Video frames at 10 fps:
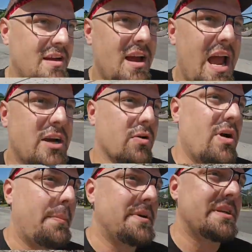And
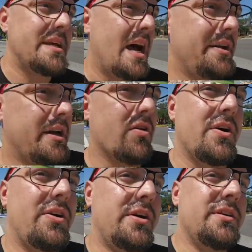Carrabba's Italian
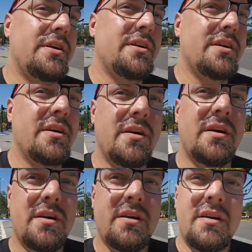Grill
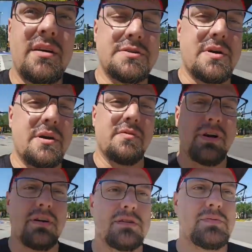is right over
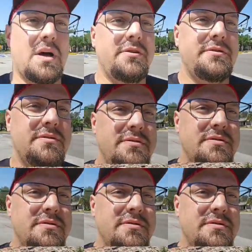here as well.